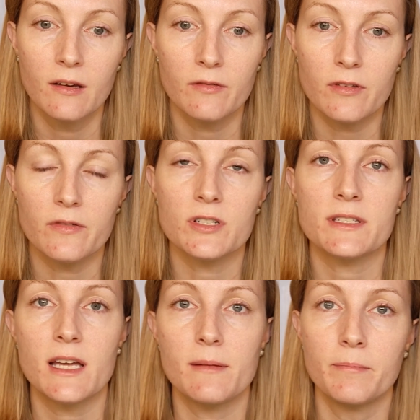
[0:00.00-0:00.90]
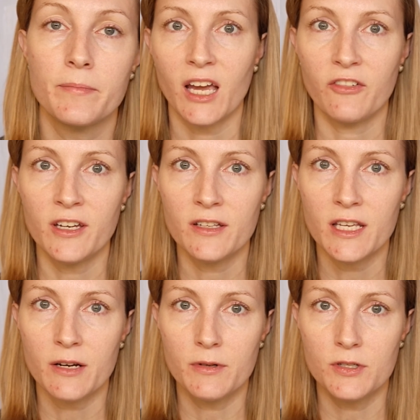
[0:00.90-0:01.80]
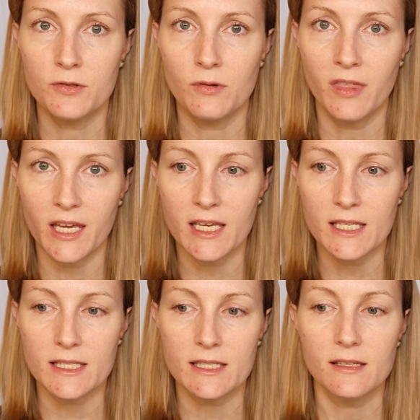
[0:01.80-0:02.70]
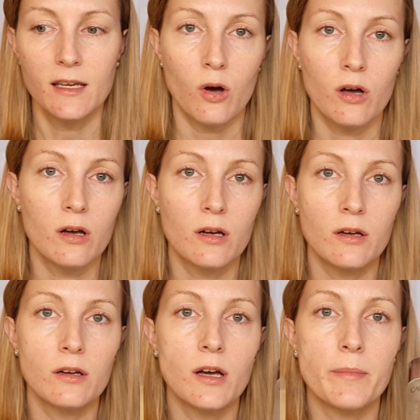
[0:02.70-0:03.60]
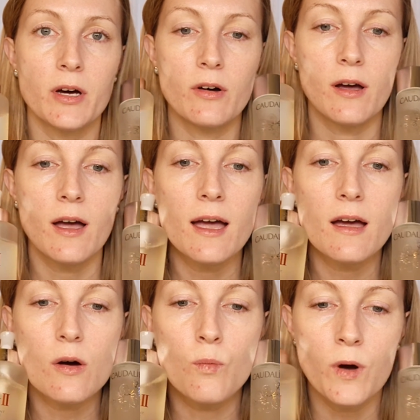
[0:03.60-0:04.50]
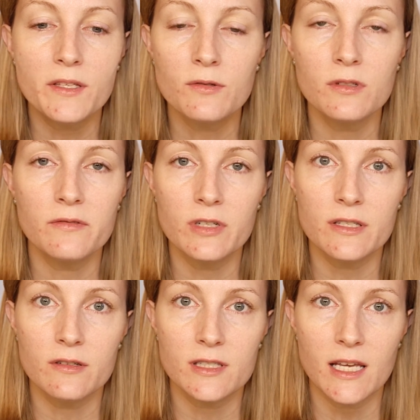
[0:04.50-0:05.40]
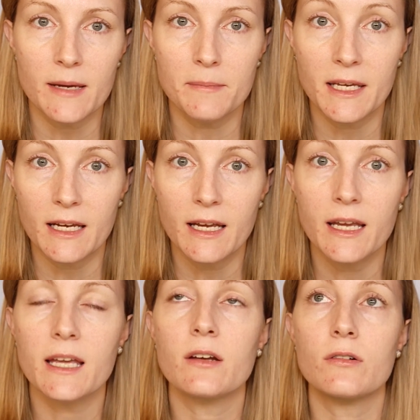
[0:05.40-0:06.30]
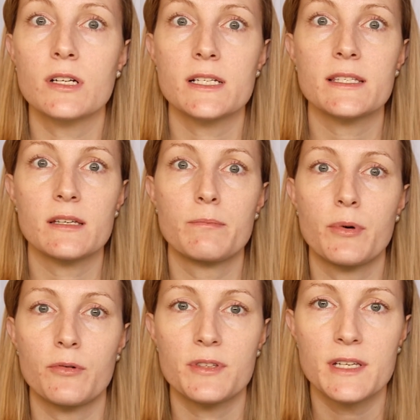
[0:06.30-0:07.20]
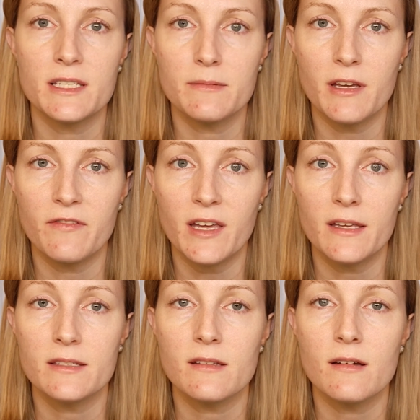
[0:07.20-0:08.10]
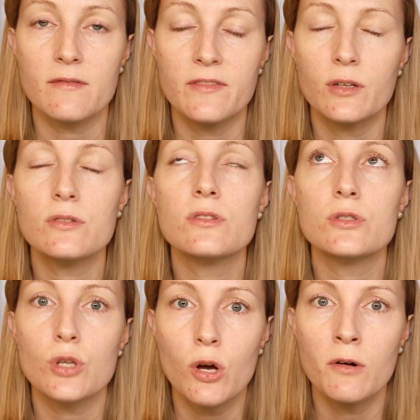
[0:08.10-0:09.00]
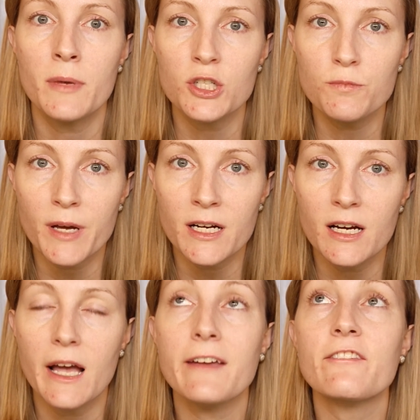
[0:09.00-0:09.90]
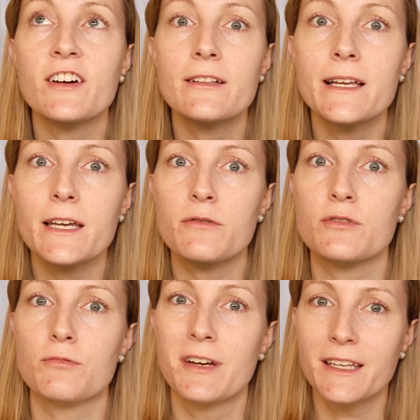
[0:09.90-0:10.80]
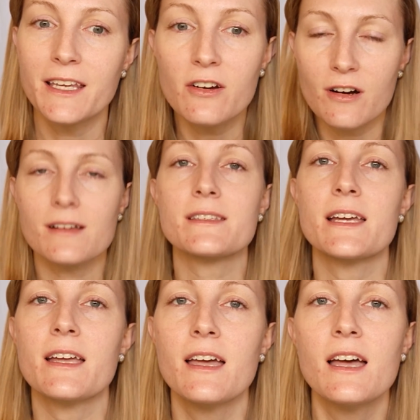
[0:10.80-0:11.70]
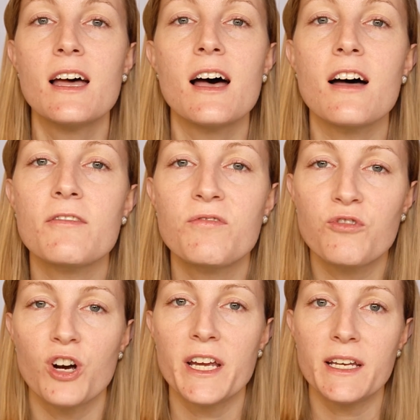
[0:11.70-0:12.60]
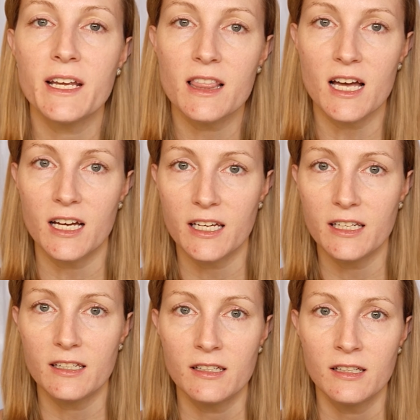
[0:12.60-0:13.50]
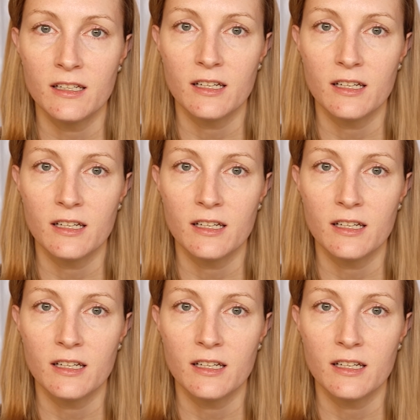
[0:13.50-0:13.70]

for the first time. I figured that I would do this about what sort of results I'm getting, and honestly, both sides of my face feel so much better. I felt like I was really crossing a frightening line